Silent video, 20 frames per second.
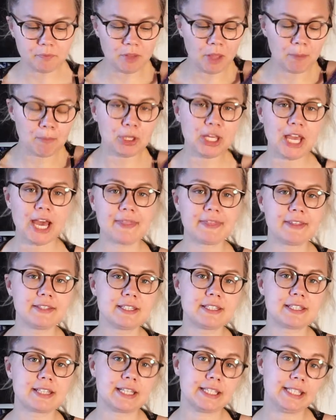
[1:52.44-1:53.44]
But yeah, this
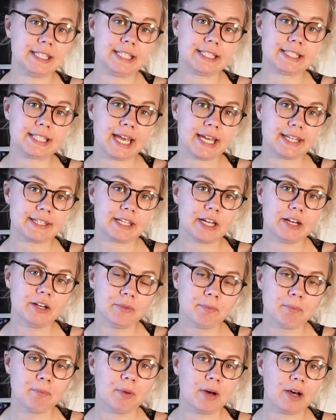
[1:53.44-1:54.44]
is the
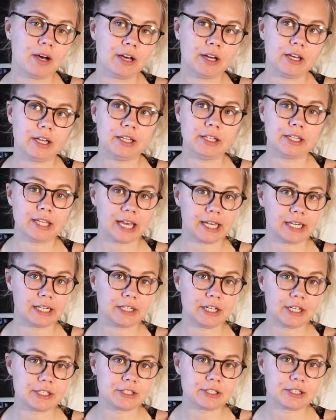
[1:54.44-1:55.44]
Tegna by
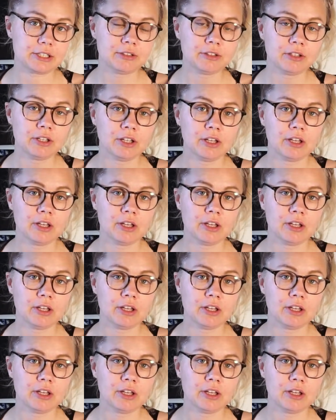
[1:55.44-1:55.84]
Caitlin Hunter.